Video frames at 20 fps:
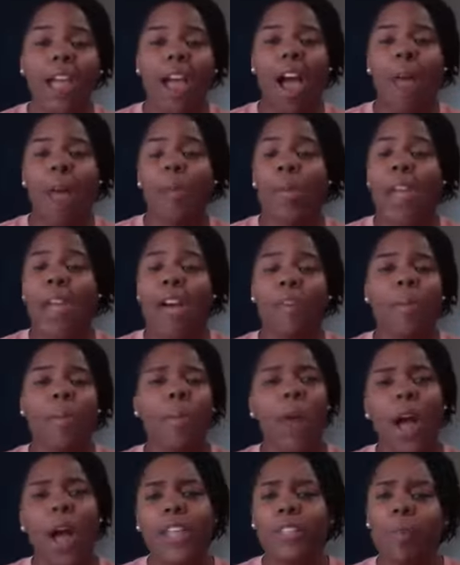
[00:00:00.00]
I've been having
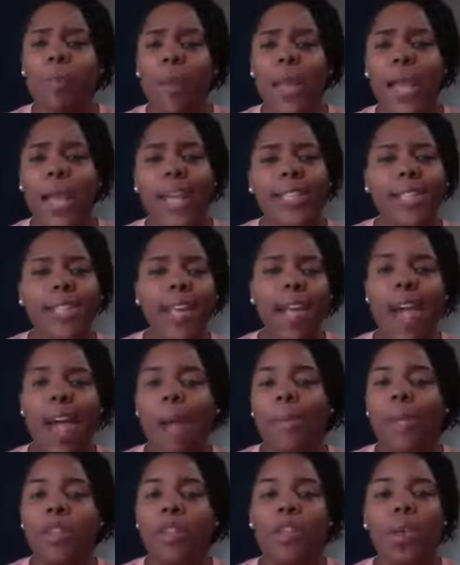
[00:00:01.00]
prospects.
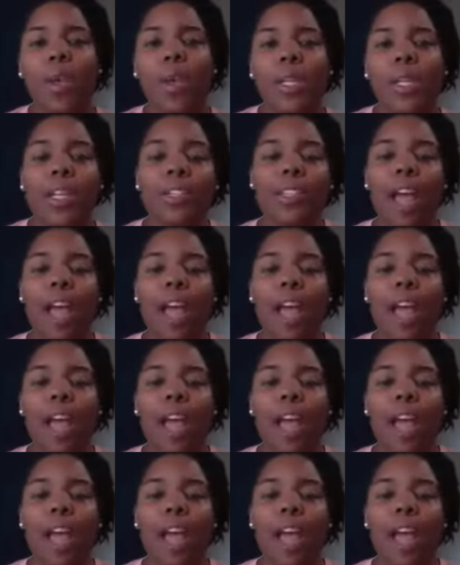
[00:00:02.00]
I've been doing this.